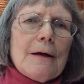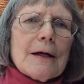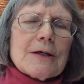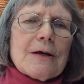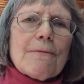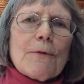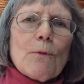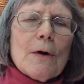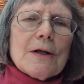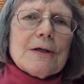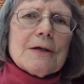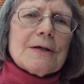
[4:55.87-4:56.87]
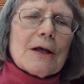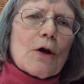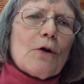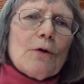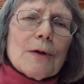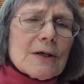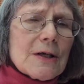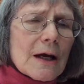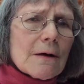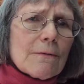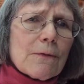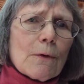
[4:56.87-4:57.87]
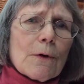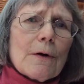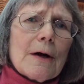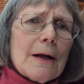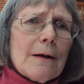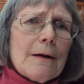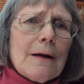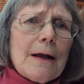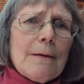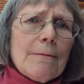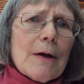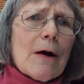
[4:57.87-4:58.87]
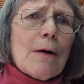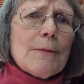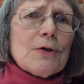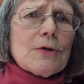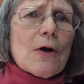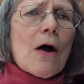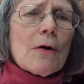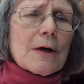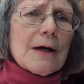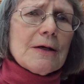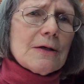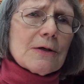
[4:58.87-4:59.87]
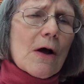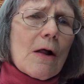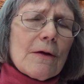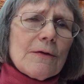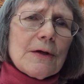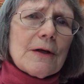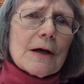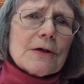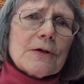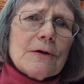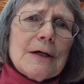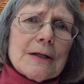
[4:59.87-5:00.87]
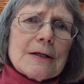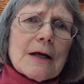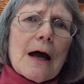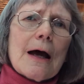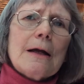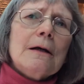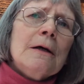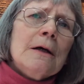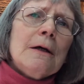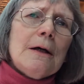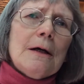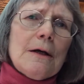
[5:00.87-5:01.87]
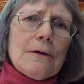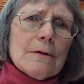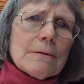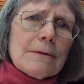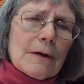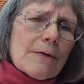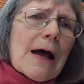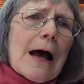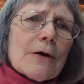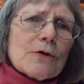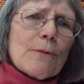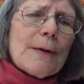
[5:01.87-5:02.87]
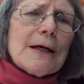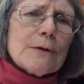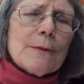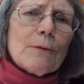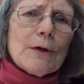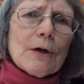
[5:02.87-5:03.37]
except for ones as they go to a second floor, and in almost all cases, all of the ducts are inside either the house or basement.